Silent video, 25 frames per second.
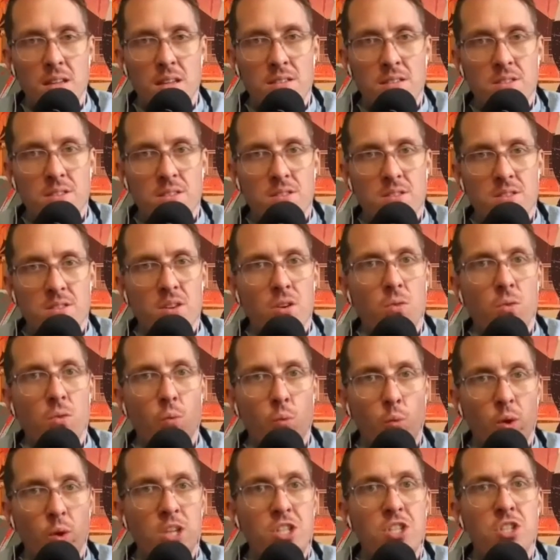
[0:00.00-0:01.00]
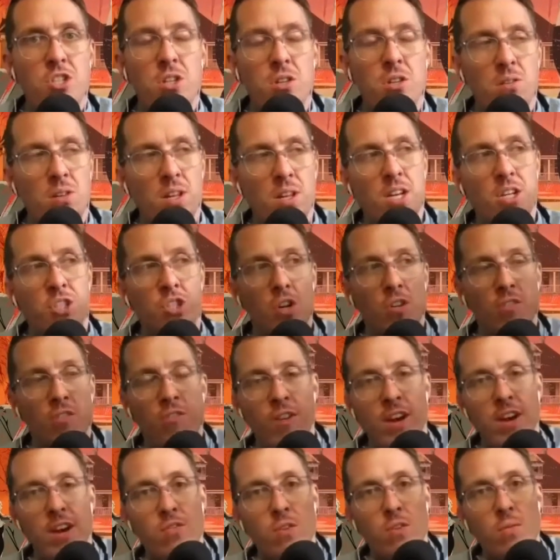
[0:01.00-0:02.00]
lists, which do you think is your
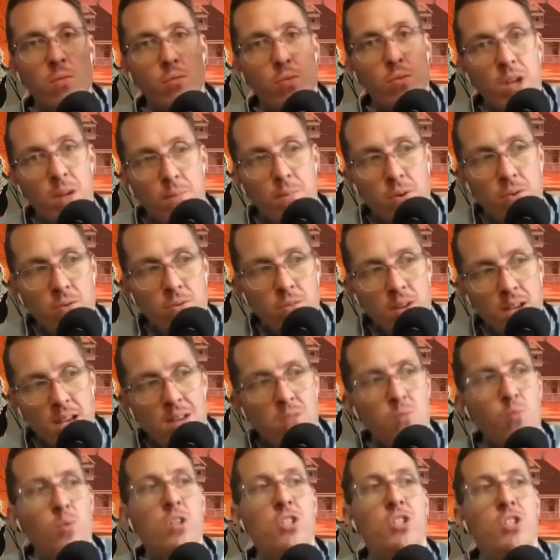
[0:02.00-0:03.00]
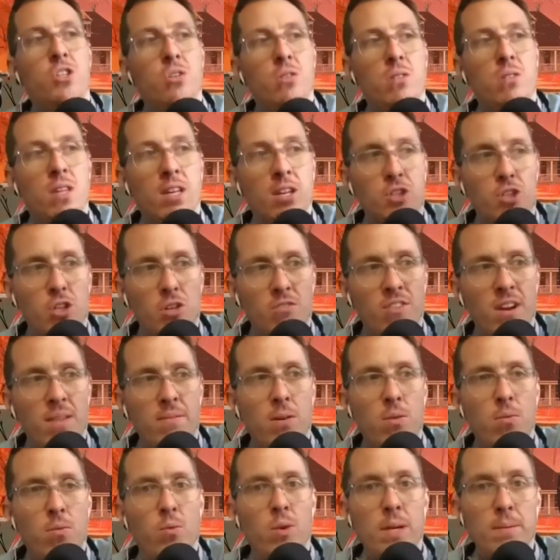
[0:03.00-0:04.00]
favorite reboot and which do you think is your
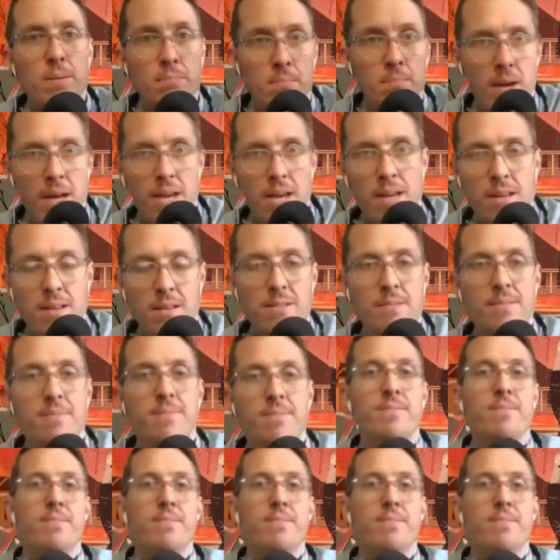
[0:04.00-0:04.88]
favorite remake?